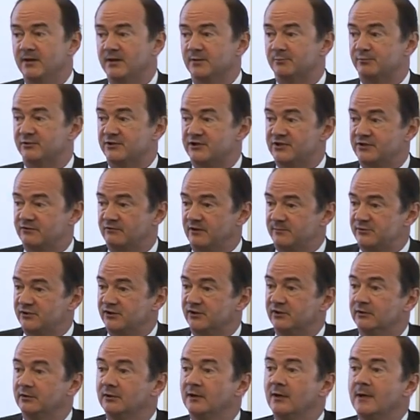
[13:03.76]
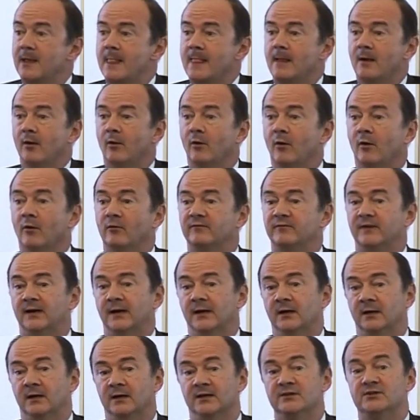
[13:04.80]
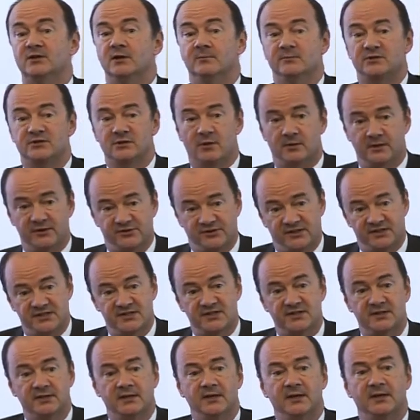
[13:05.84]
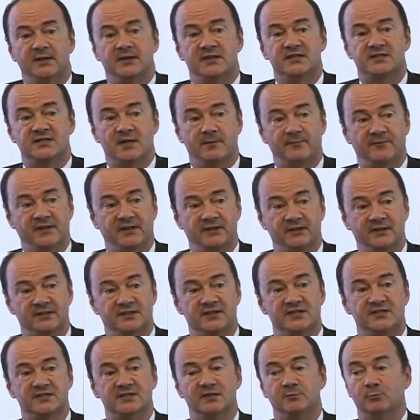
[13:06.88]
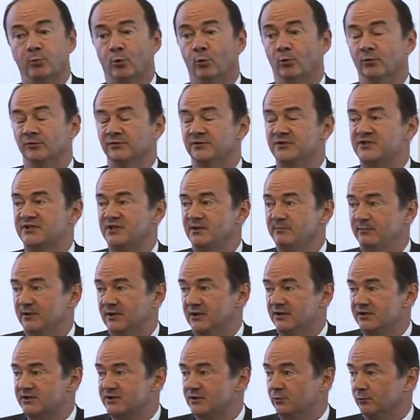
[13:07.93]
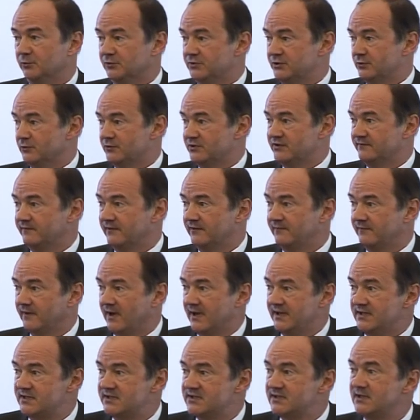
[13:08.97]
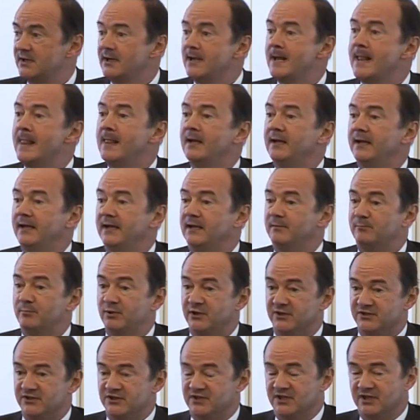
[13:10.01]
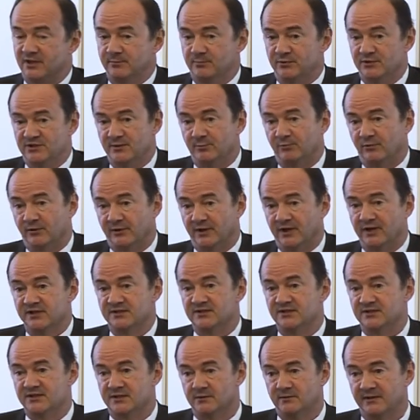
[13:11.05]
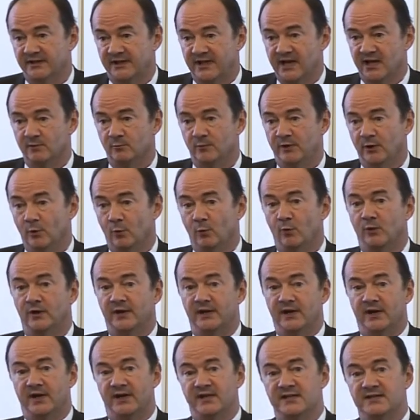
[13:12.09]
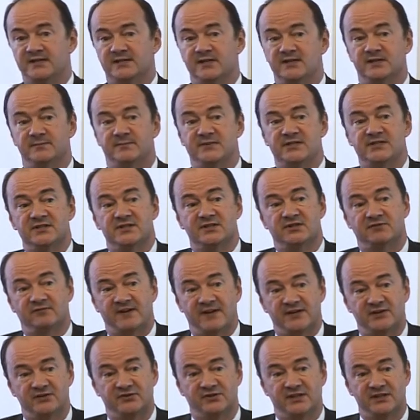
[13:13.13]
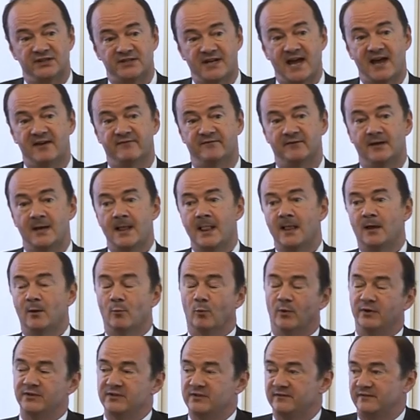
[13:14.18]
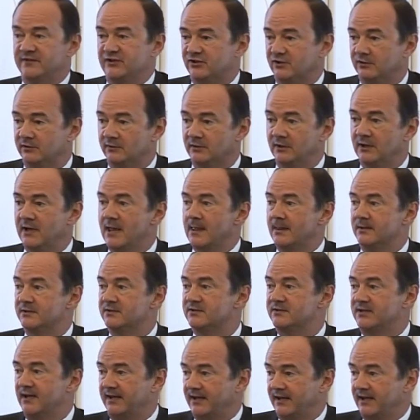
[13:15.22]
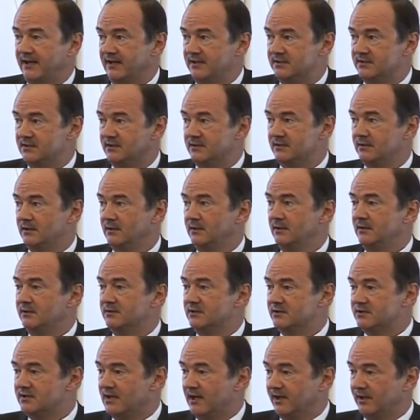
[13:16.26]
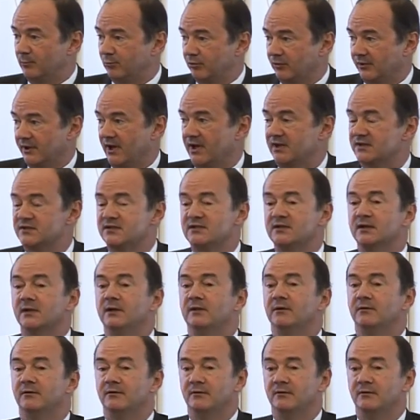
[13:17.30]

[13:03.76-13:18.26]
the prescription of uh, a dermatologist is something that is an important stimulus or source of advice in purchasing a beauty product. And so again, we organize as a business strategy to have one division that's dedicated to selling products